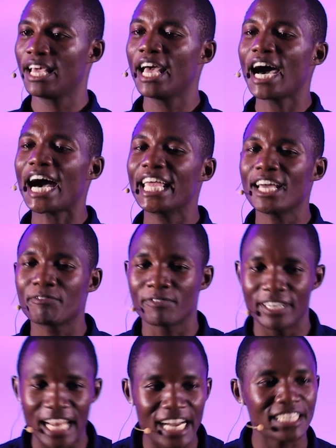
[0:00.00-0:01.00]
I have
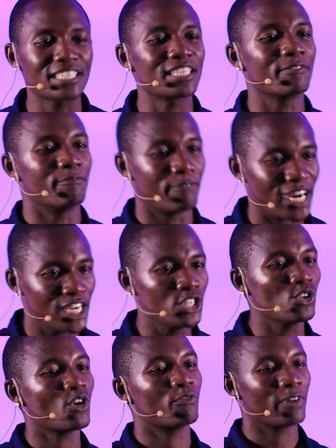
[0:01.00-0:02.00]
learned the value
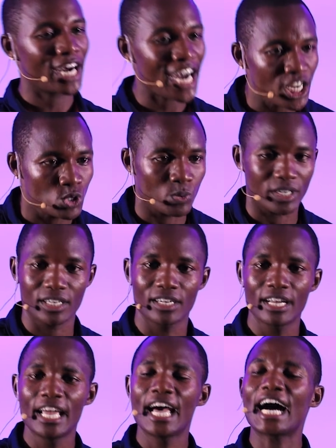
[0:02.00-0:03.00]
of hard work.
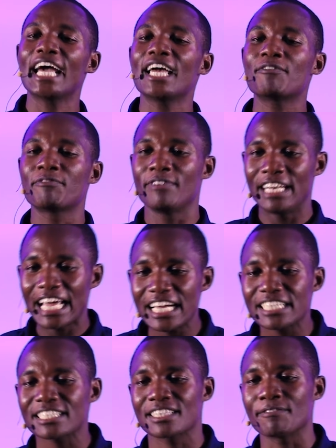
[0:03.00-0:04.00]
I have learned
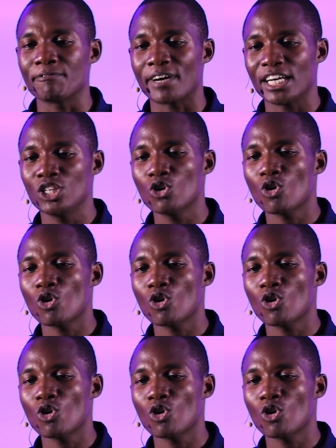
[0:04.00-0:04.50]
the value